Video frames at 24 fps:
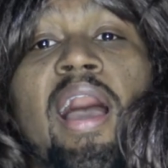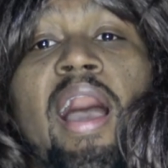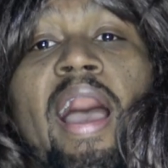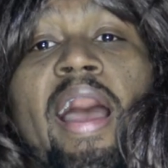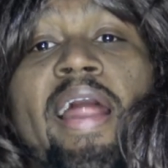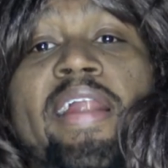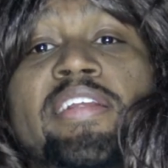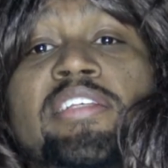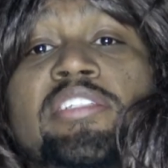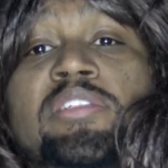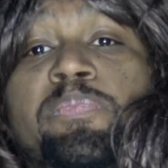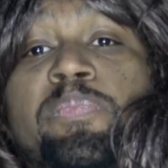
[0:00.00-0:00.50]

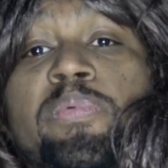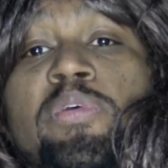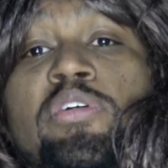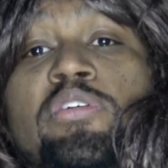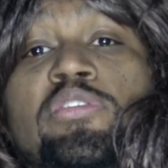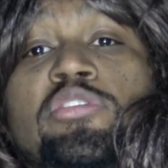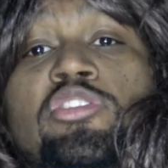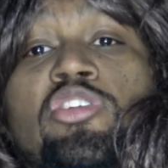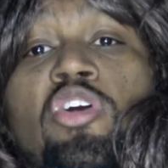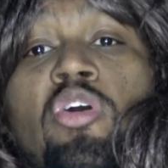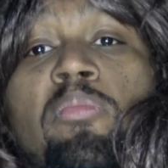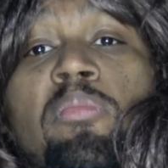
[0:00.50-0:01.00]
I didn't spill
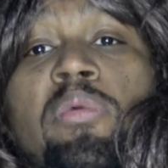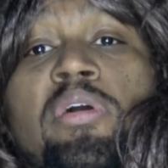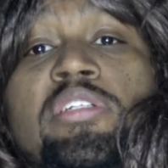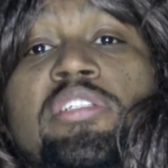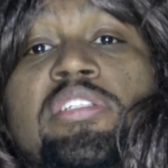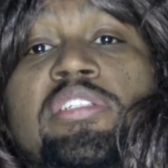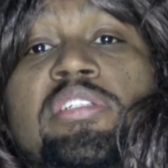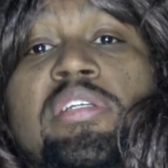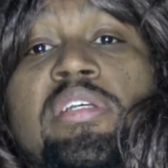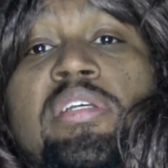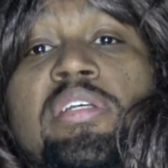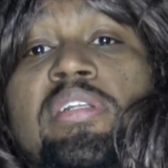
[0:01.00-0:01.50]
so
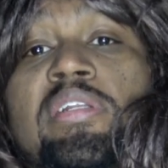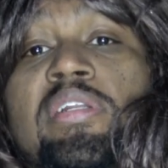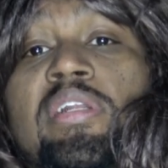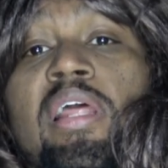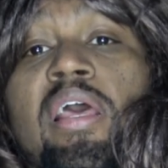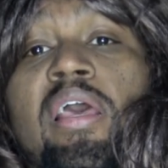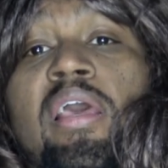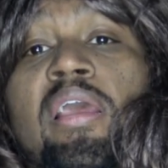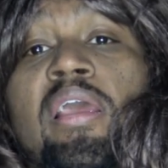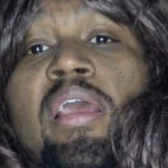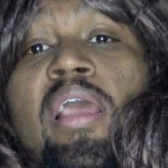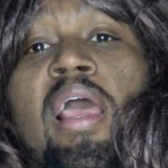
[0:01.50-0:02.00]
much tea
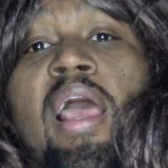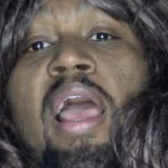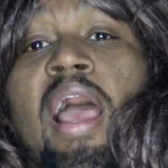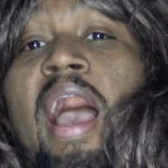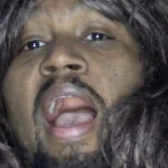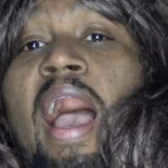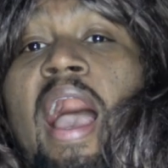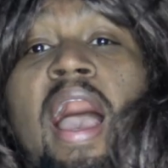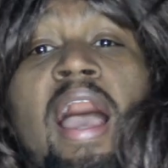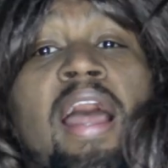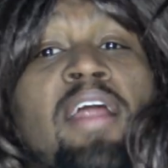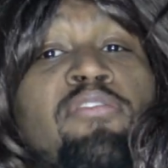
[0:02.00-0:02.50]
today.
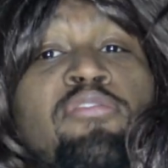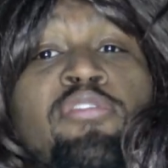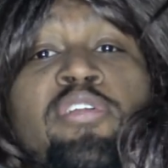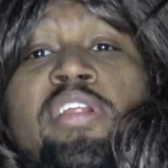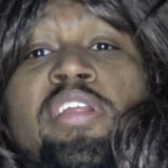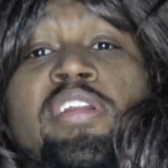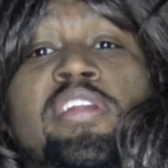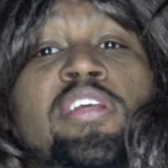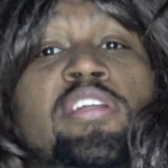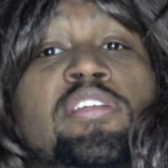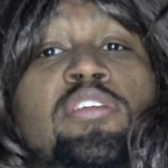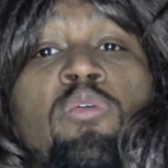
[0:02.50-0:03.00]
I
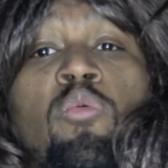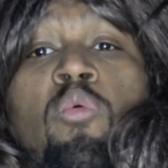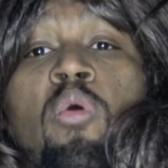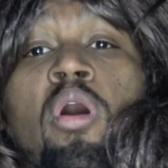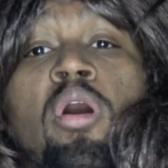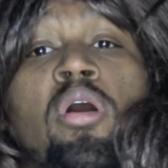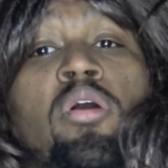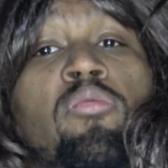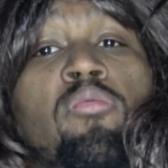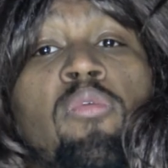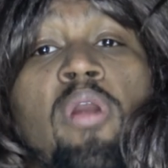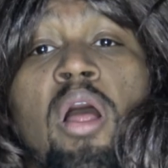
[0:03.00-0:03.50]
really need to
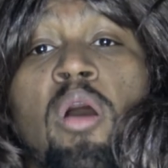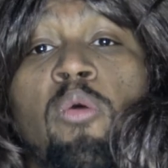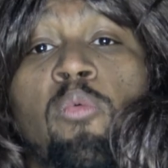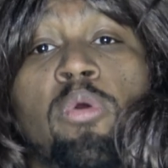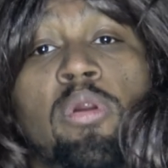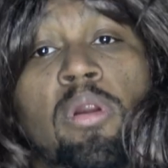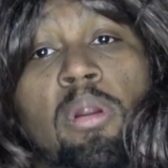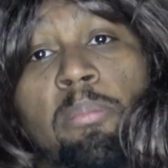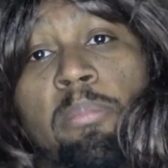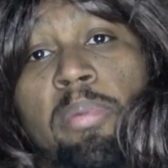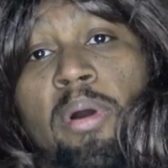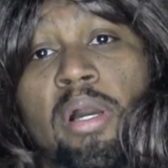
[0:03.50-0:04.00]
walk around
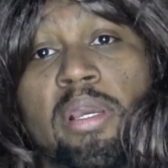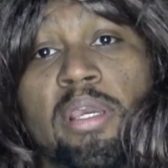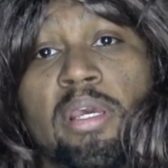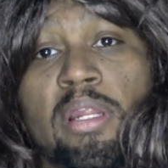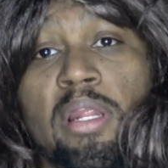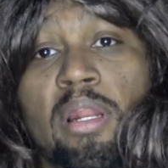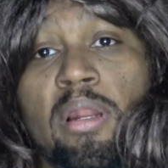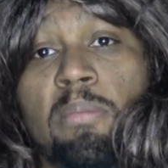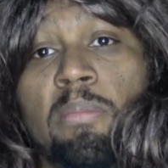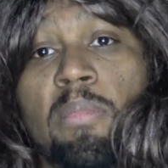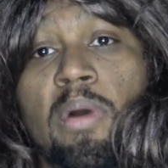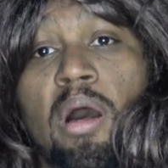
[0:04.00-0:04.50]
with a bucket
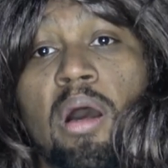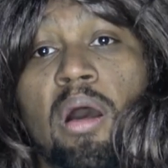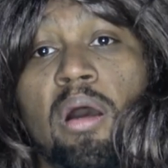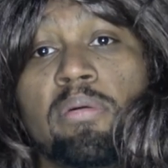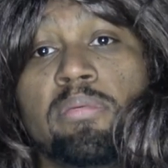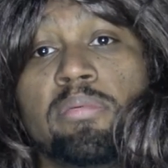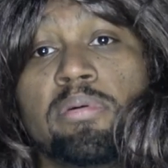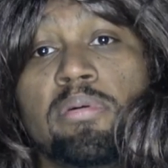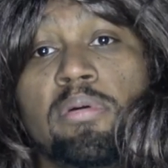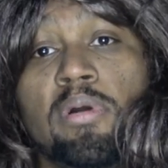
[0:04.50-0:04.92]
and a mop,